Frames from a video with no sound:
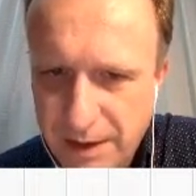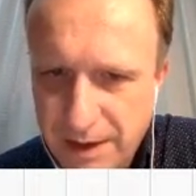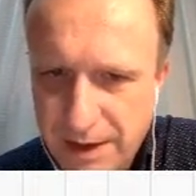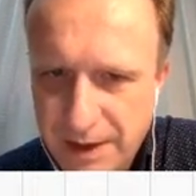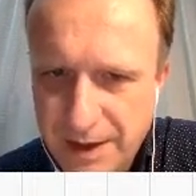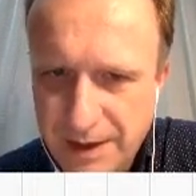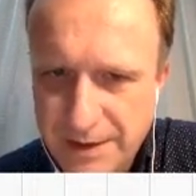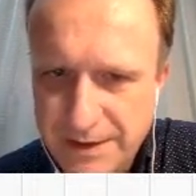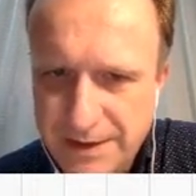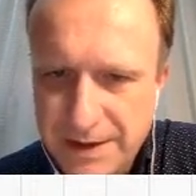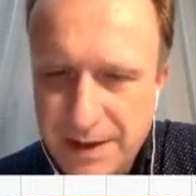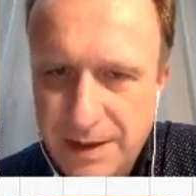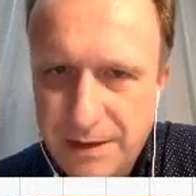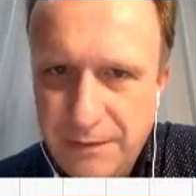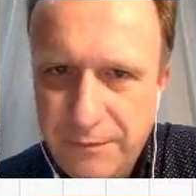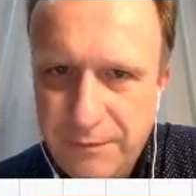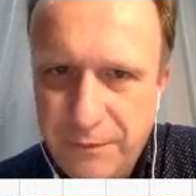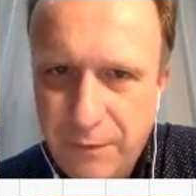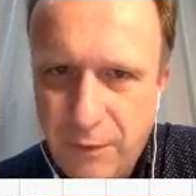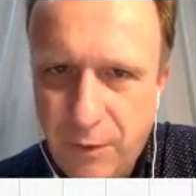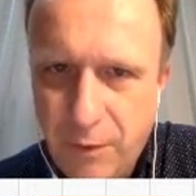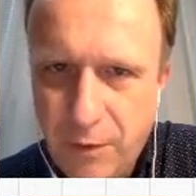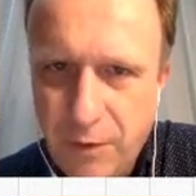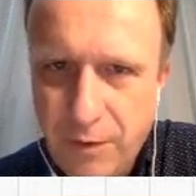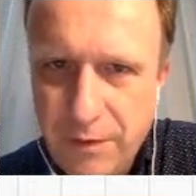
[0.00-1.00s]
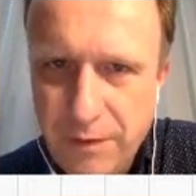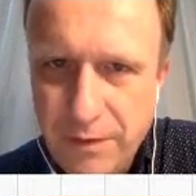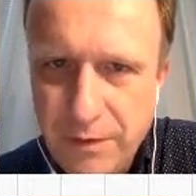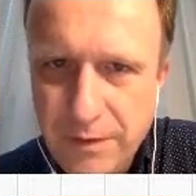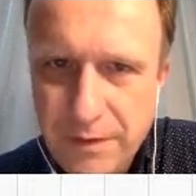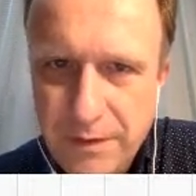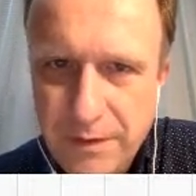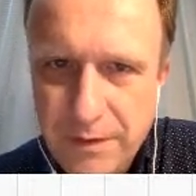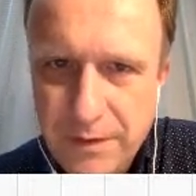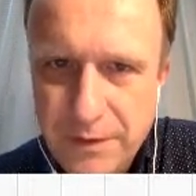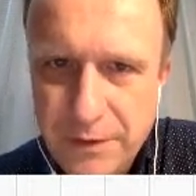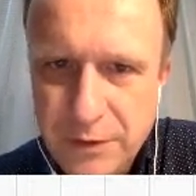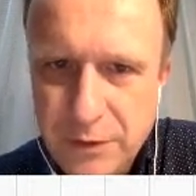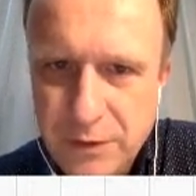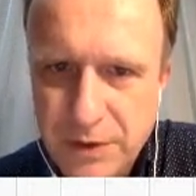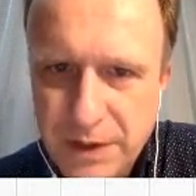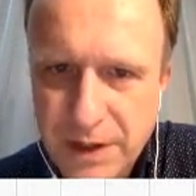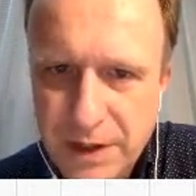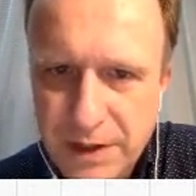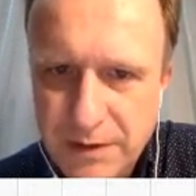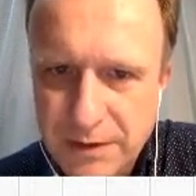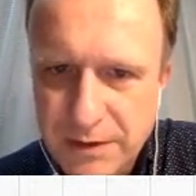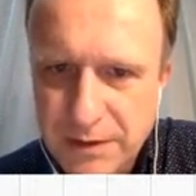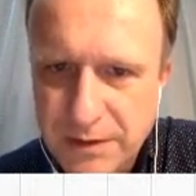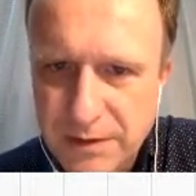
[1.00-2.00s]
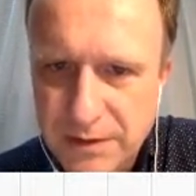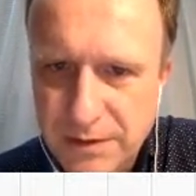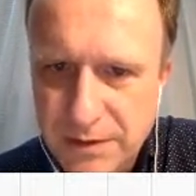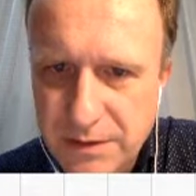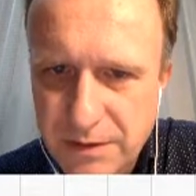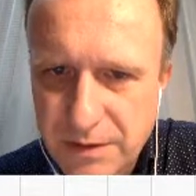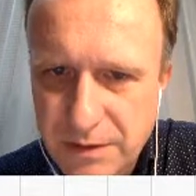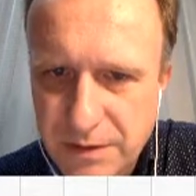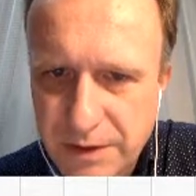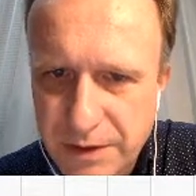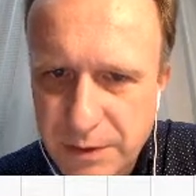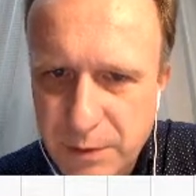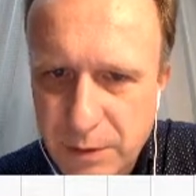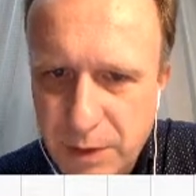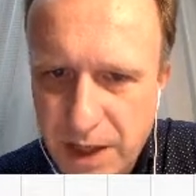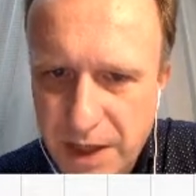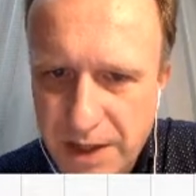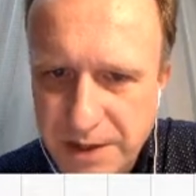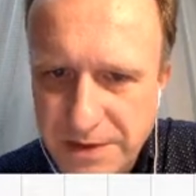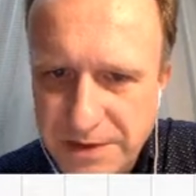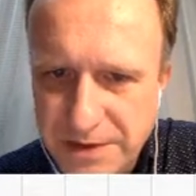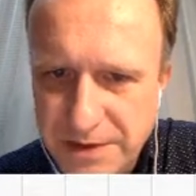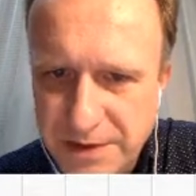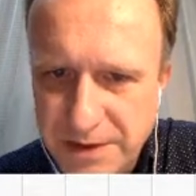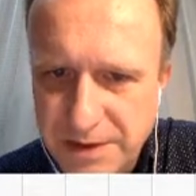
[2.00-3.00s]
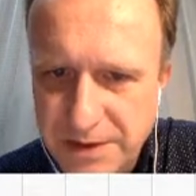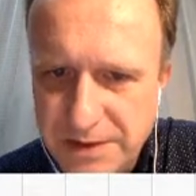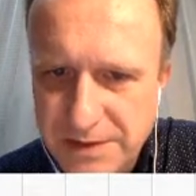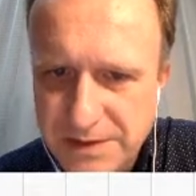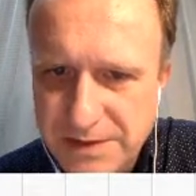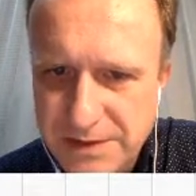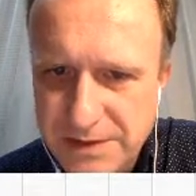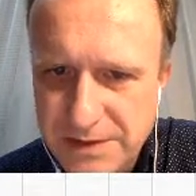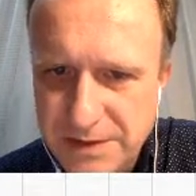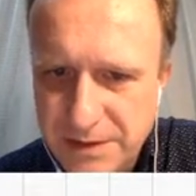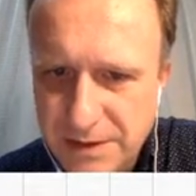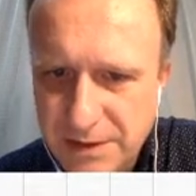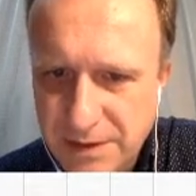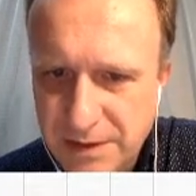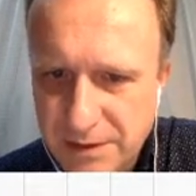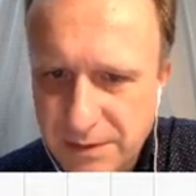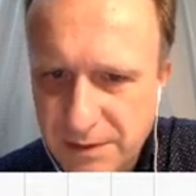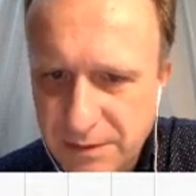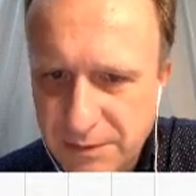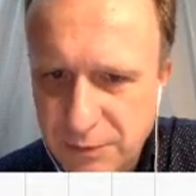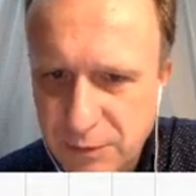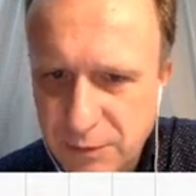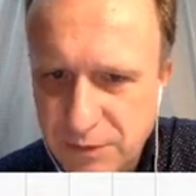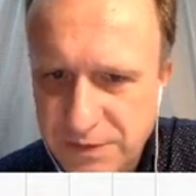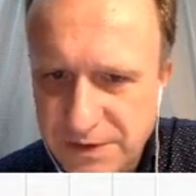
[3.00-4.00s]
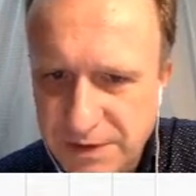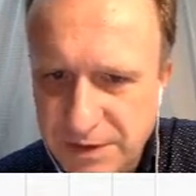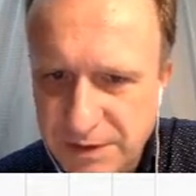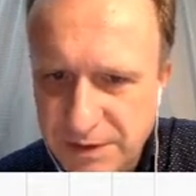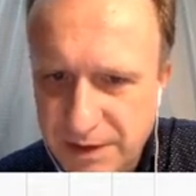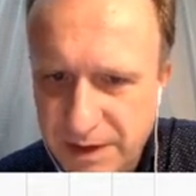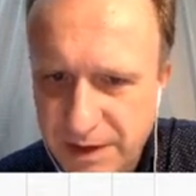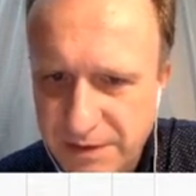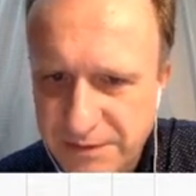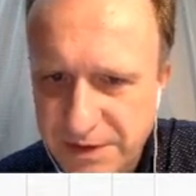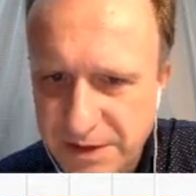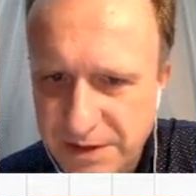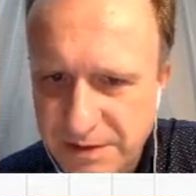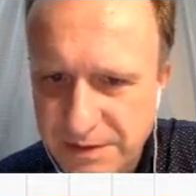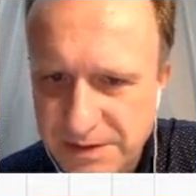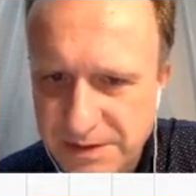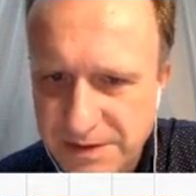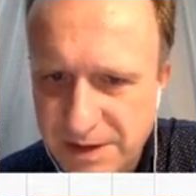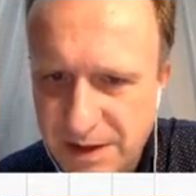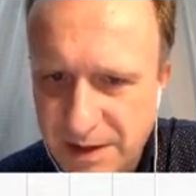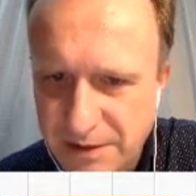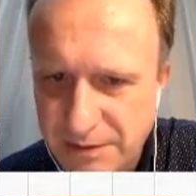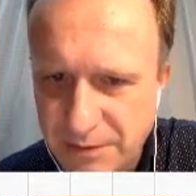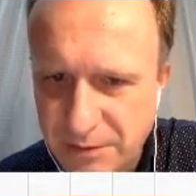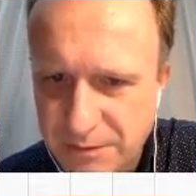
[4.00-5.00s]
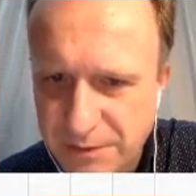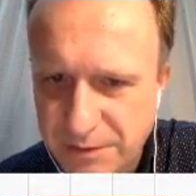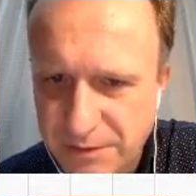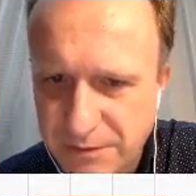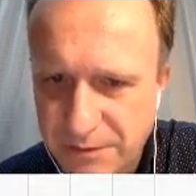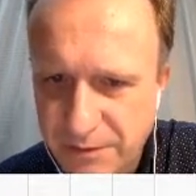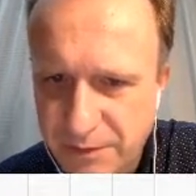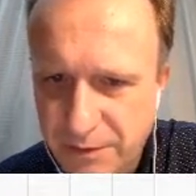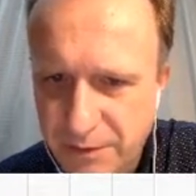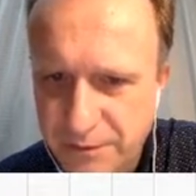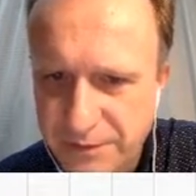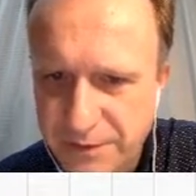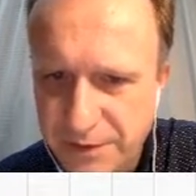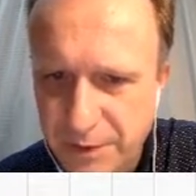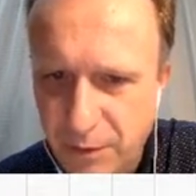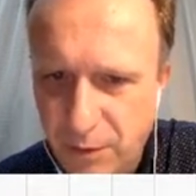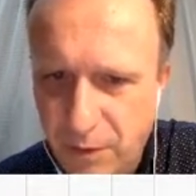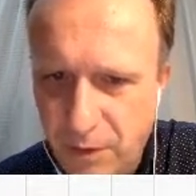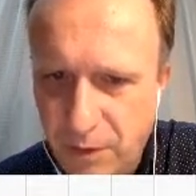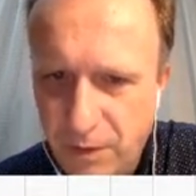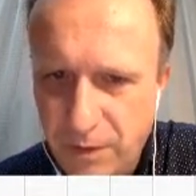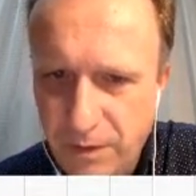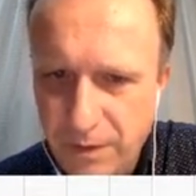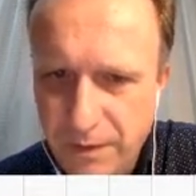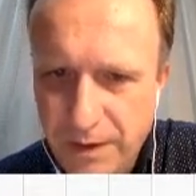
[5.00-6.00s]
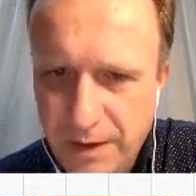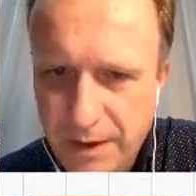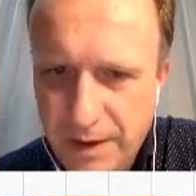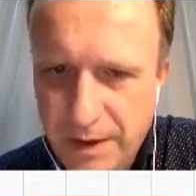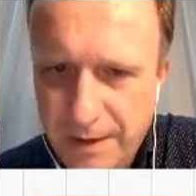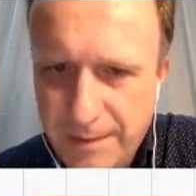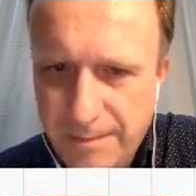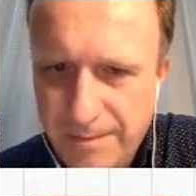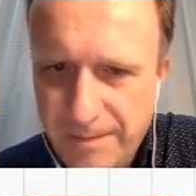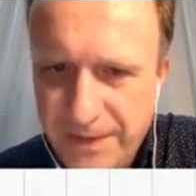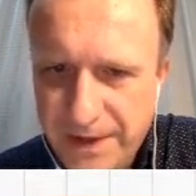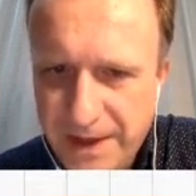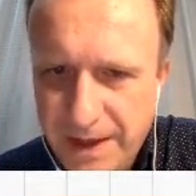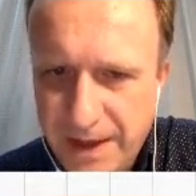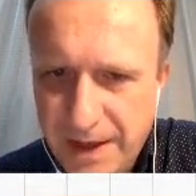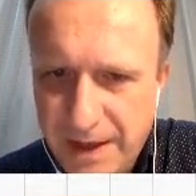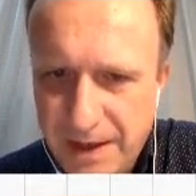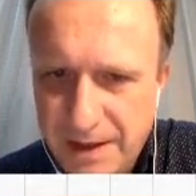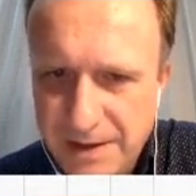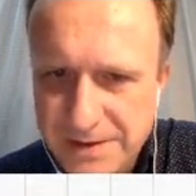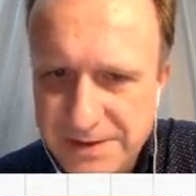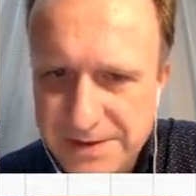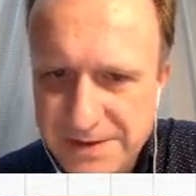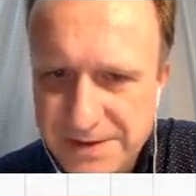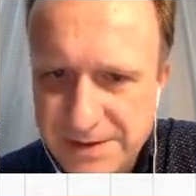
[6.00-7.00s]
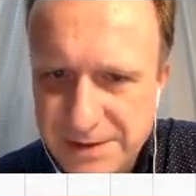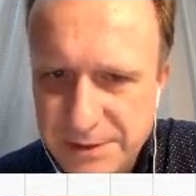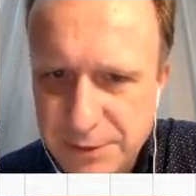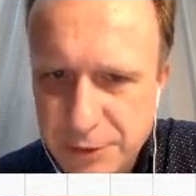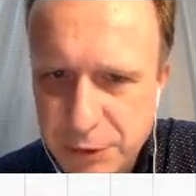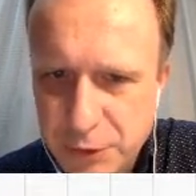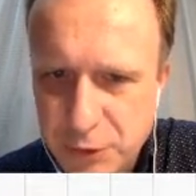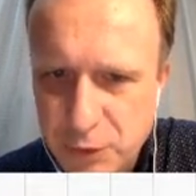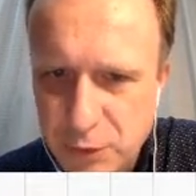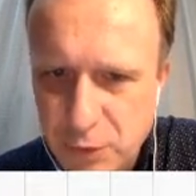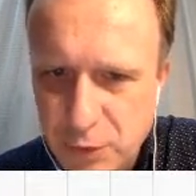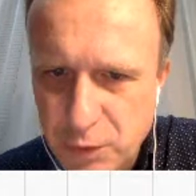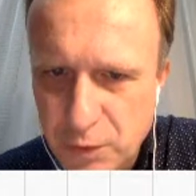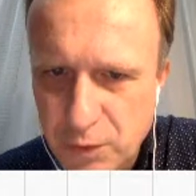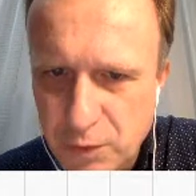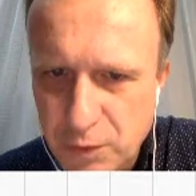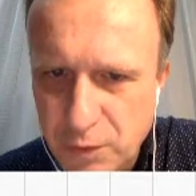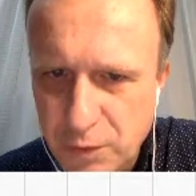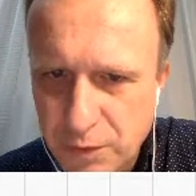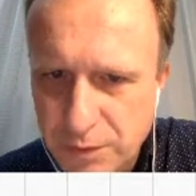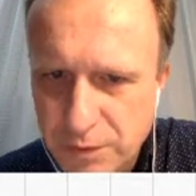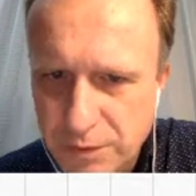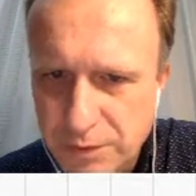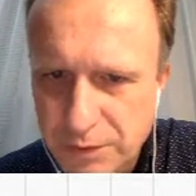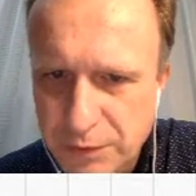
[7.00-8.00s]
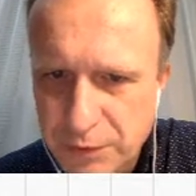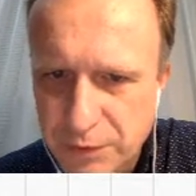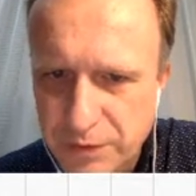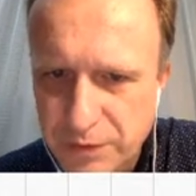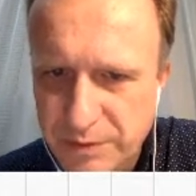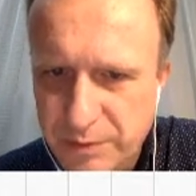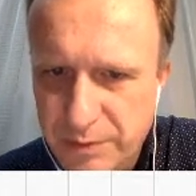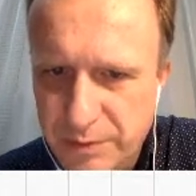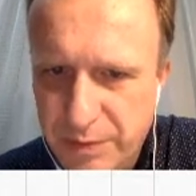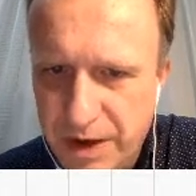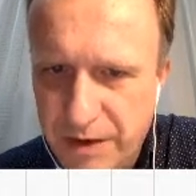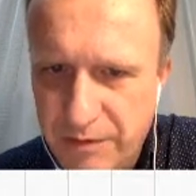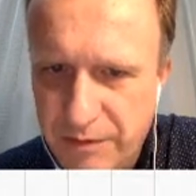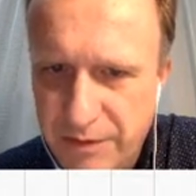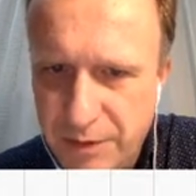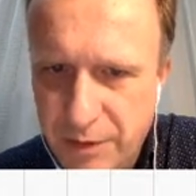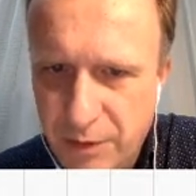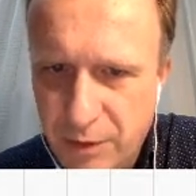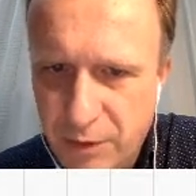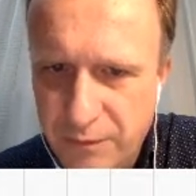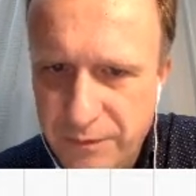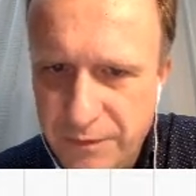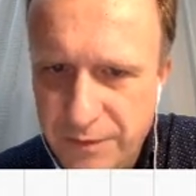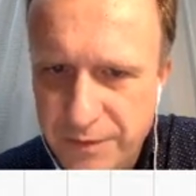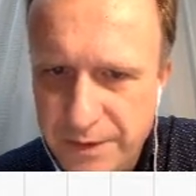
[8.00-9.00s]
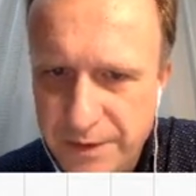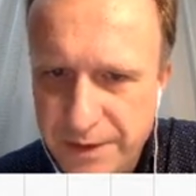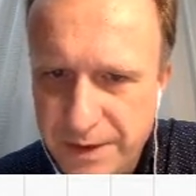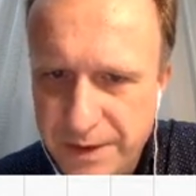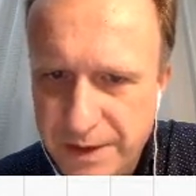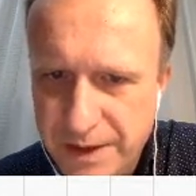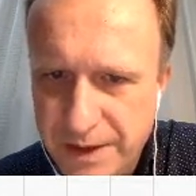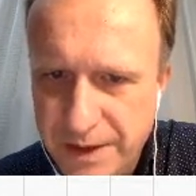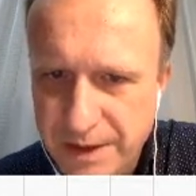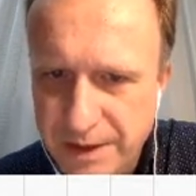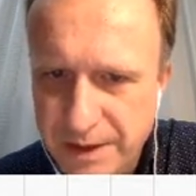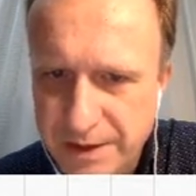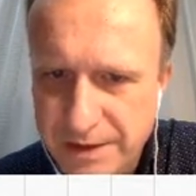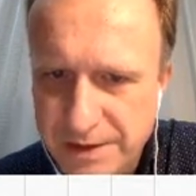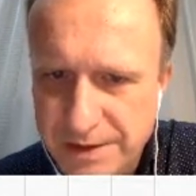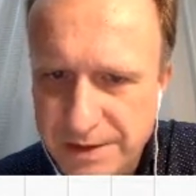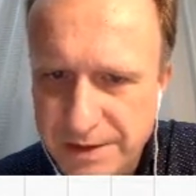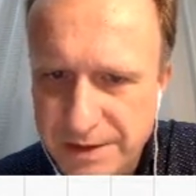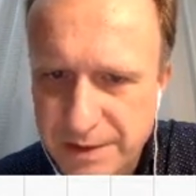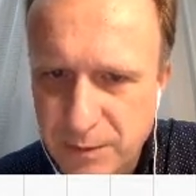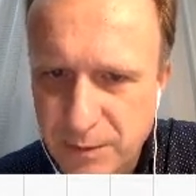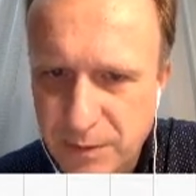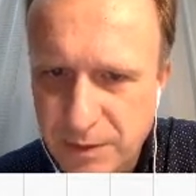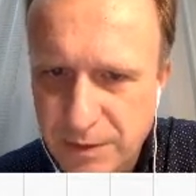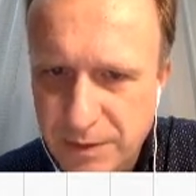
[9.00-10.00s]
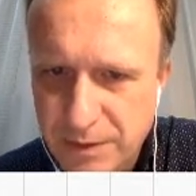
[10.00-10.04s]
And therefore, you can rewrite this using the left-hand side of the law as 2 to the power of negative